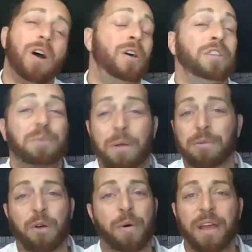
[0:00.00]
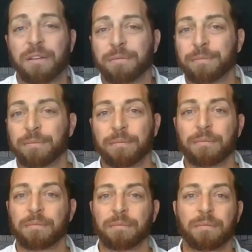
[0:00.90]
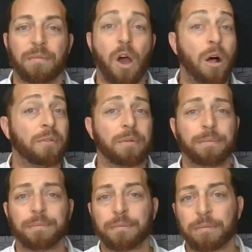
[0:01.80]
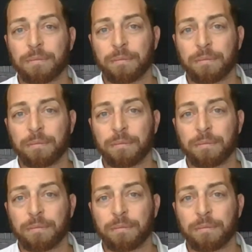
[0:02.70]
all these problems go away. All of them.